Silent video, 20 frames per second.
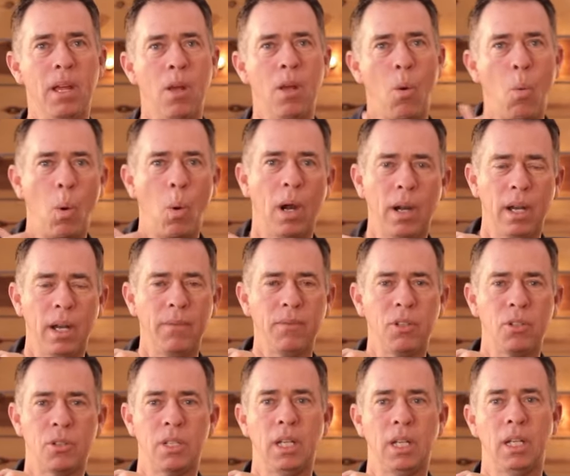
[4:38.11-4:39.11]
Where have you
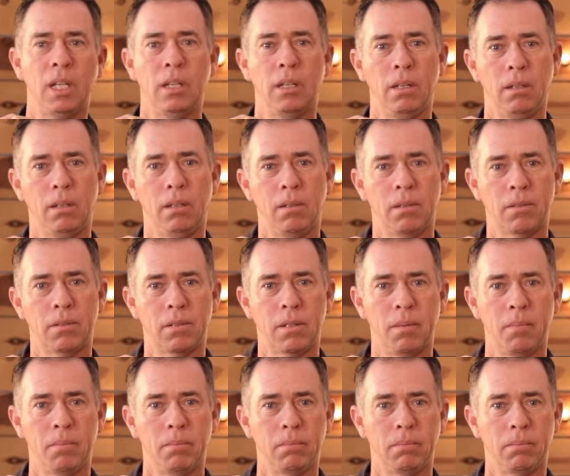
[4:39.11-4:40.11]
seen
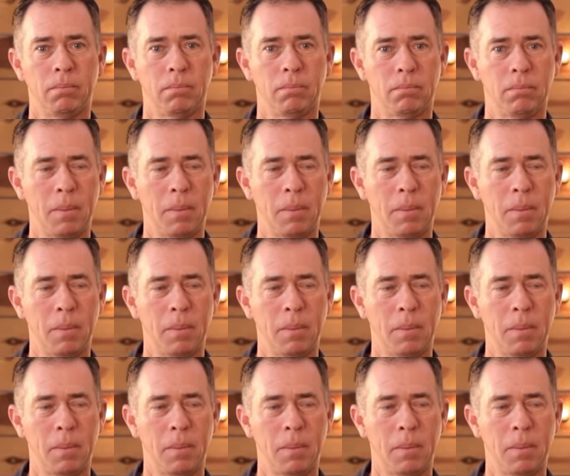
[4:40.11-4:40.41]
some maybe